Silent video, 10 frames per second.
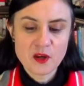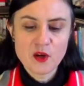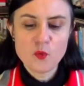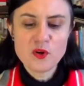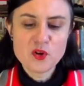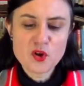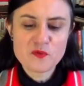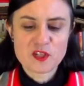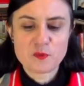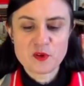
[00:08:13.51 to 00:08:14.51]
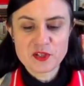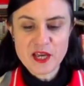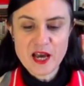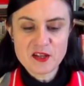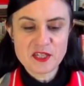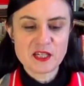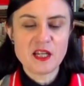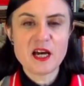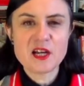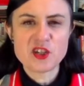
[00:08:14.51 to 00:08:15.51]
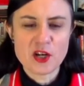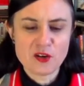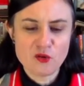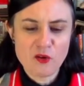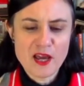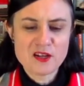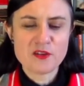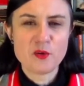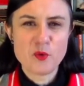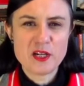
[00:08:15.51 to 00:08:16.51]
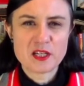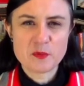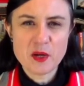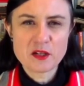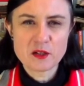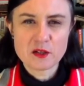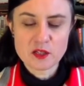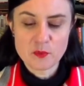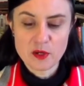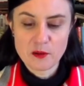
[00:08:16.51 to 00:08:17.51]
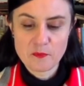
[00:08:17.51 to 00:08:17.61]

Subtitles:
We're nervous because the house is larger and grander than we'd expected it to be.